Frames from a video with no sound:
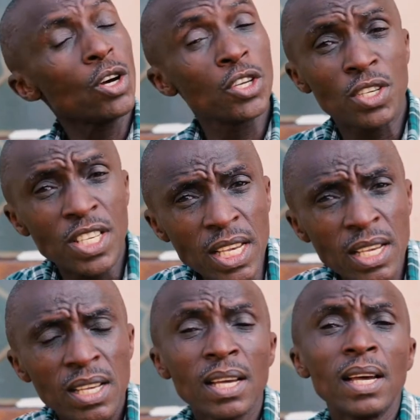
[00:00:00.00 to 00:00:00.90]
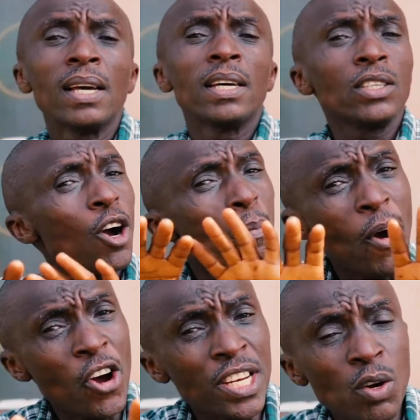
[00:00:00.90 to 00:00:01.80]
you see, your
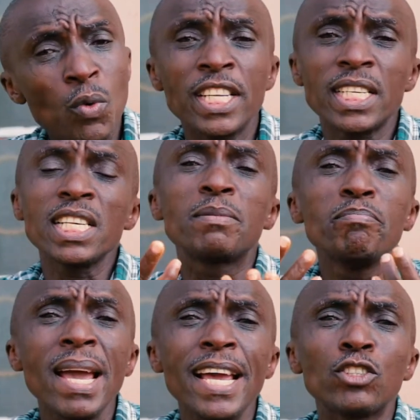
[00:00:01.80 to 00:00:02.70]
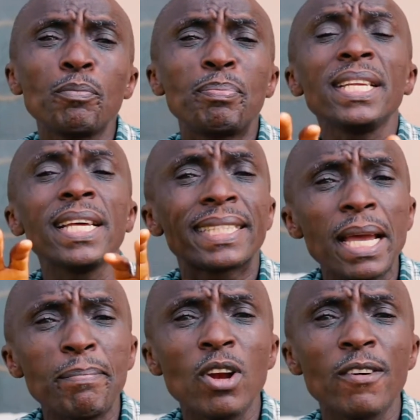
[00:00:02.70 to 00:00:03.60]
body, which is meant to be the
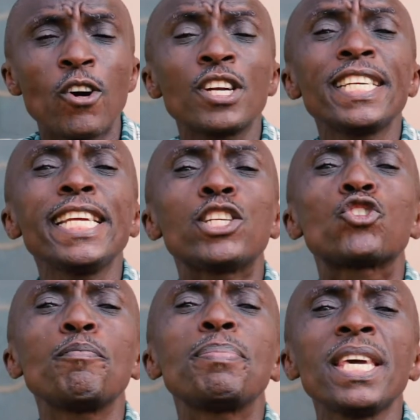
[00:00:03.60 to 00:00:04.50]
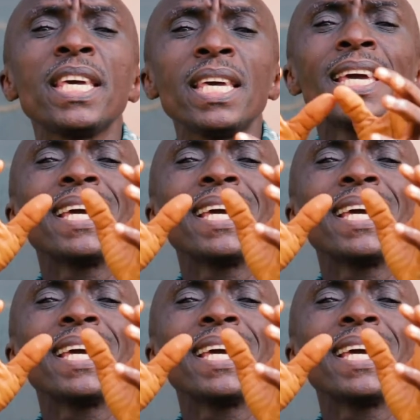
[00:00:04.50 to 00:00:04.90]
temple of God, need to be